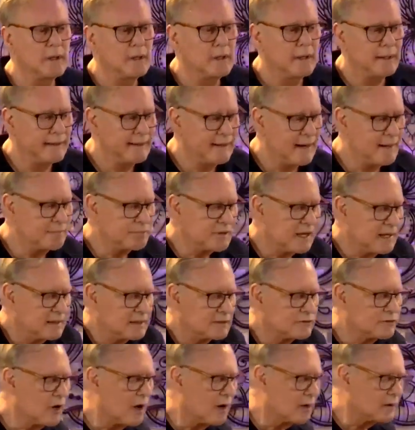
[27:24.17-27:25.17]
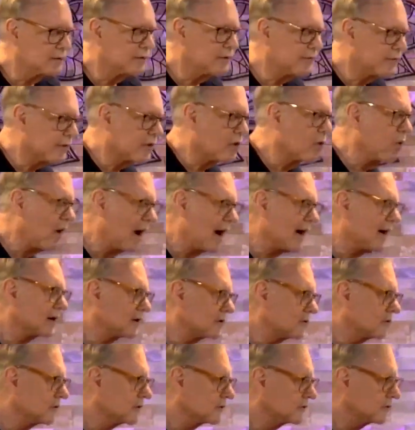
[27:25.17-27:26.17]
and I'm kind of talking to the choir
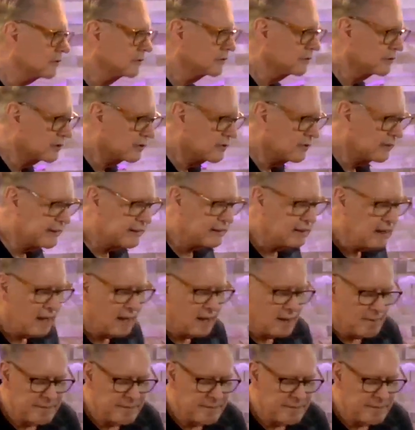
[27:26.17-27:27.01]
to a certain degree,